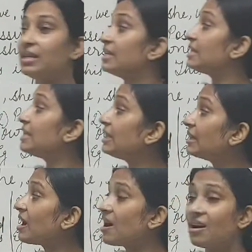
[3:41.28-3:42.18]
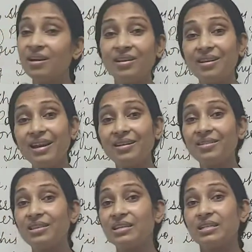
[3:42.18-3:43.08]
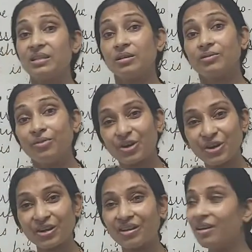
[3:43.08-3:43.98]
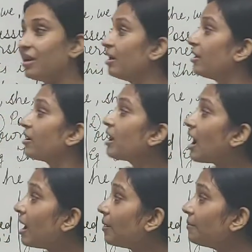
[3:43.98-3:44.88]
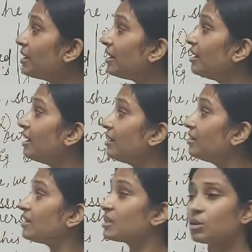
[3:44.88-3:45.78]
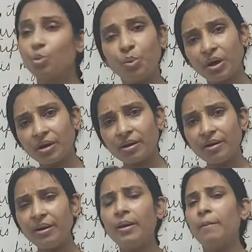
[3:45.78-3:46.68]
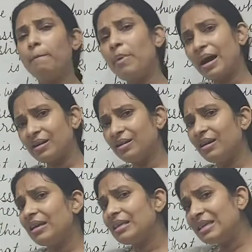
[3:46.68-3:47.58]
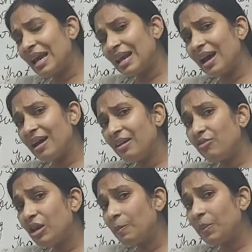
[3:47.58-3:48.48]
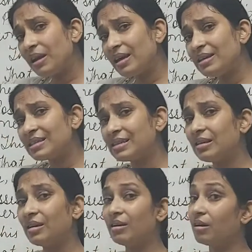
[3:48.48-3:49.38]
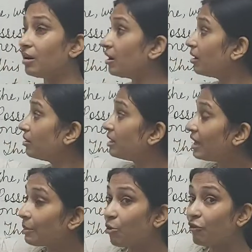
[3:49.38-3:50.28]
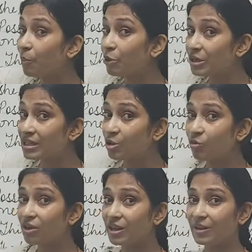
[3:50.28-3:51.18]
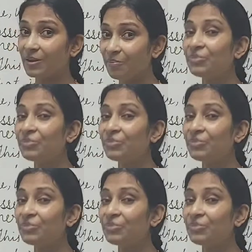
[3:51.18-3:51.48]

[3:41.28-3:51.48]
Sita did this work. Ram did this work. But can I replace the name of a person over here?